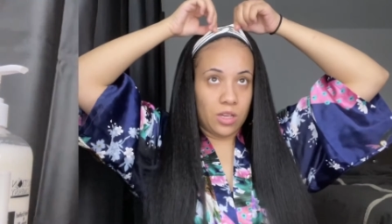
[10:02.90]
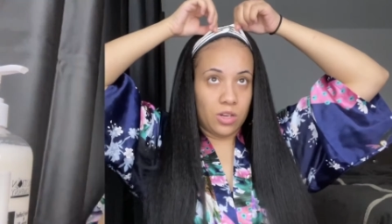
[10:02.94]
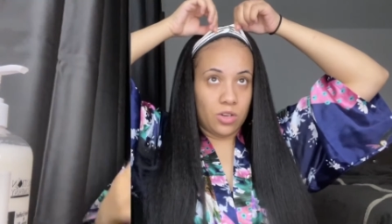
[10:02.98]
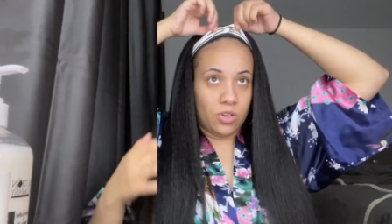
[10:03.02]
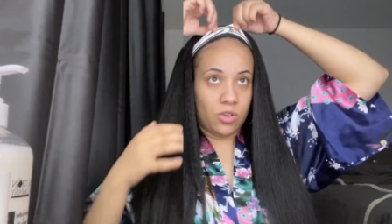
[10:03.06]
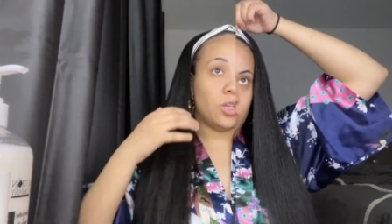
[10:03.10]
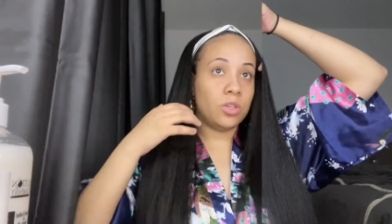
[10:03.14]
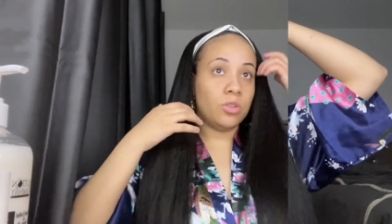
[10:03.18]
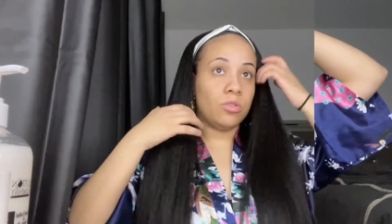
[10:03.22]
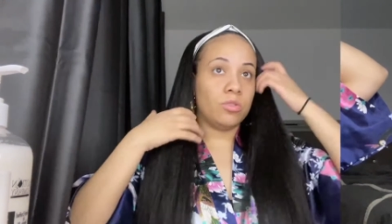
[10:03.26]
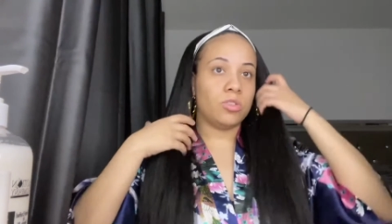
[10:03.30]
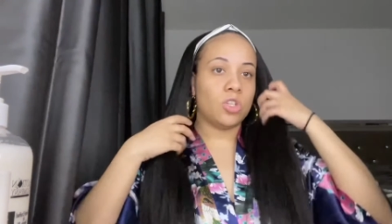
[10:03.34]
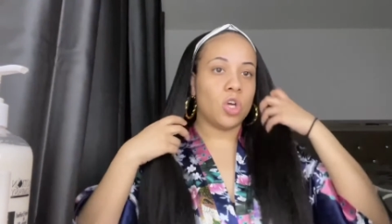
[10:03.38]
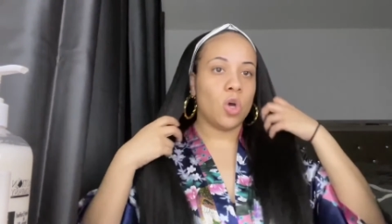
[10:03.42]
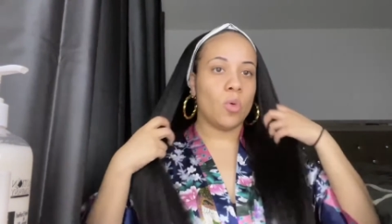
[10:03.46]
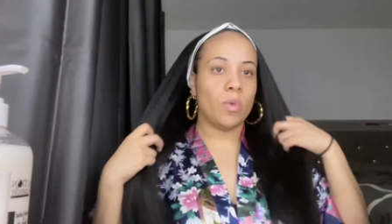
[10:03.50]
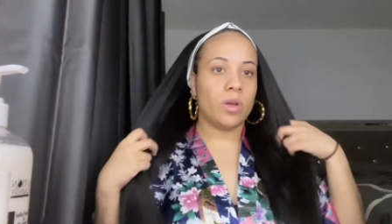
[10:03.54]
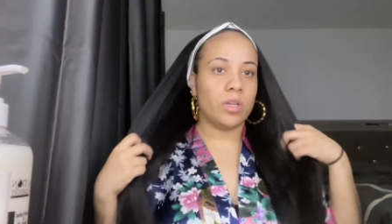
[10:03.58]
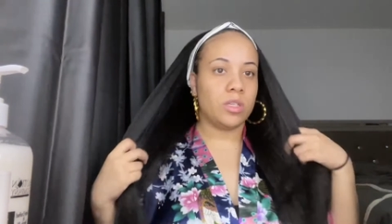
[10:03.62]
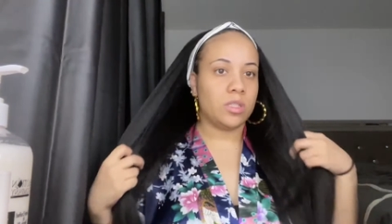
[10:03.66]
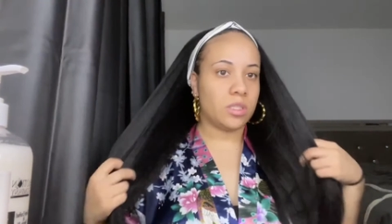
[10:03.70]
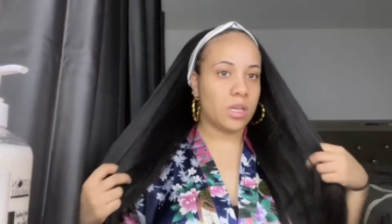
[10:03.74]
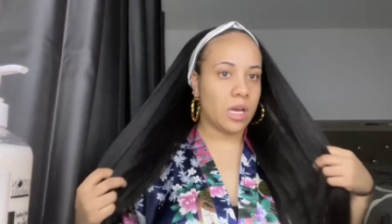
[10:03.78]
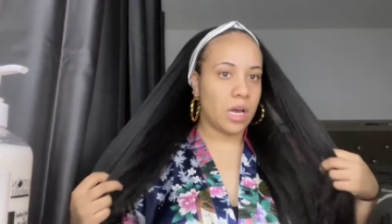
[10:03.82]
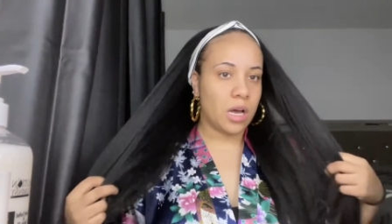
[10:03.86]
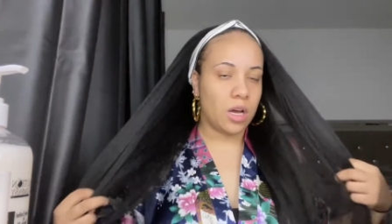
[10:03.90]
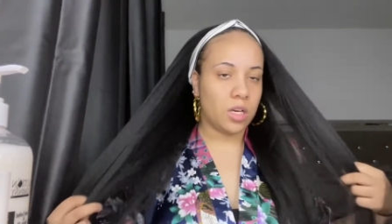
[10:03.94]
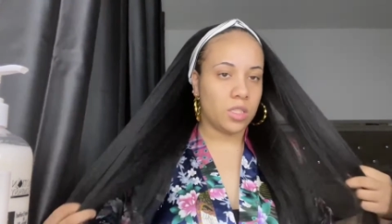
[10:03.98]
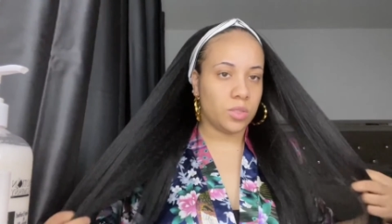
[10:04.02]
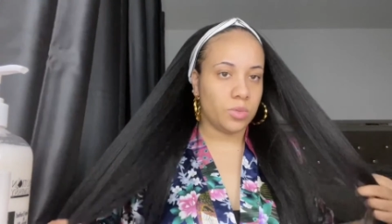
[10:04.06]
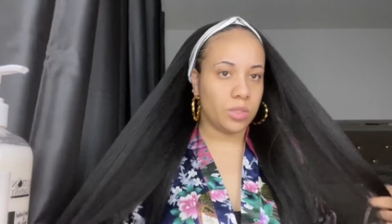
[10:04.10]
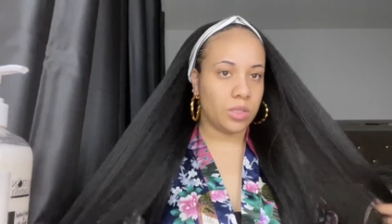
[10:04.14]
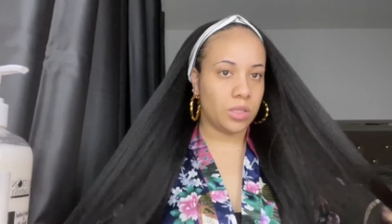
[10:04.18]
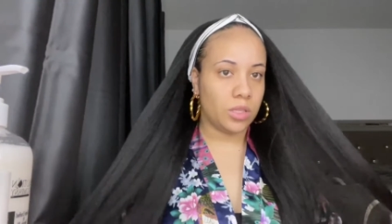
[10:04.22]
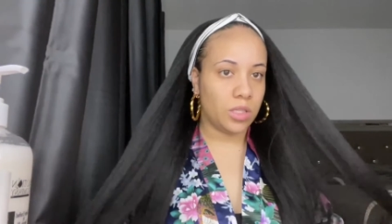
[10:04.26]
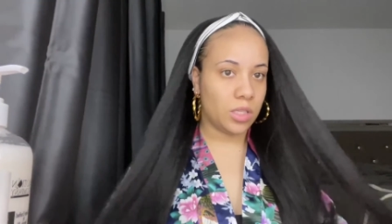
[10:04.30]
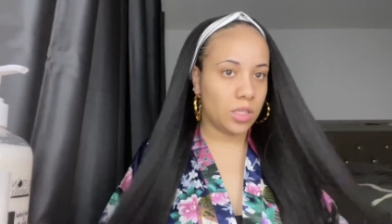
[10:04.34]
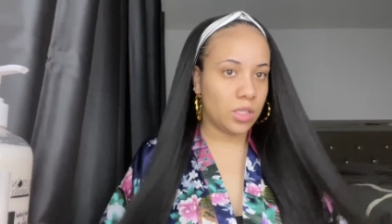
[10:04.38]
can do, do so much styles
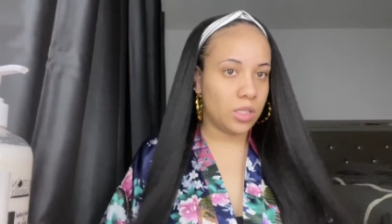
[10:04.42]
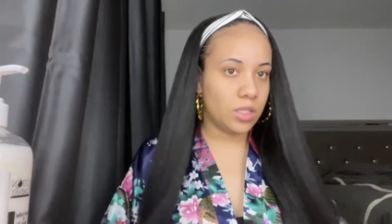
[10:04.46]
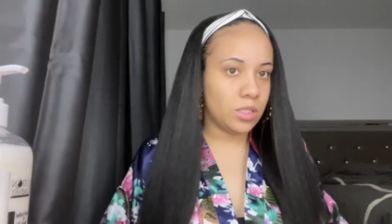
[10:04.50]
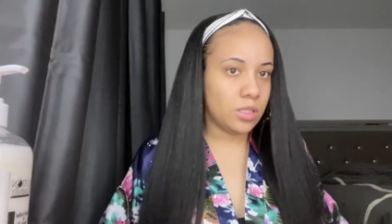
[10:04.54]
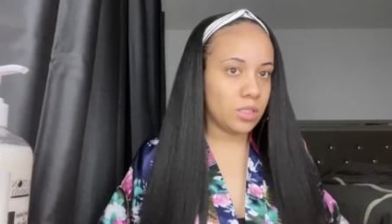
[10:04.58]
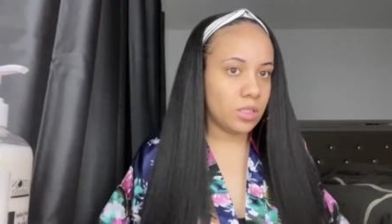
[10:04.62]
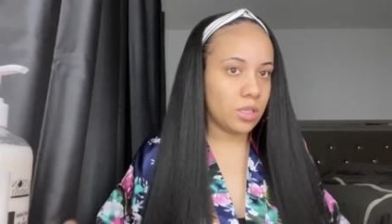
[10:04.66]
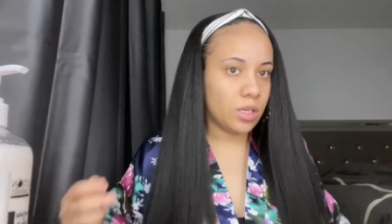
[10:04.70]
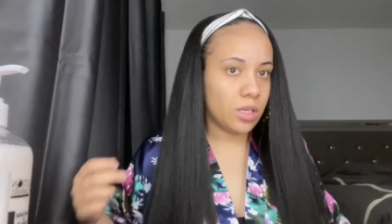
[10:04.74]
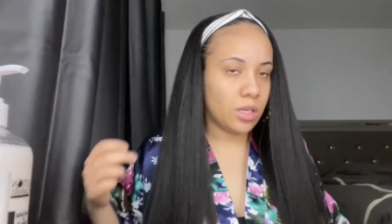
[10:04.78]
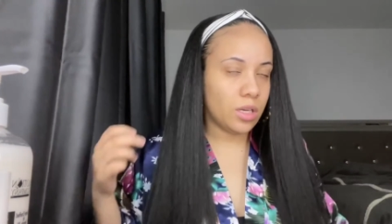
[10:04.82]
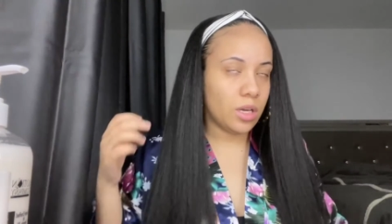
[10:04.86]
with this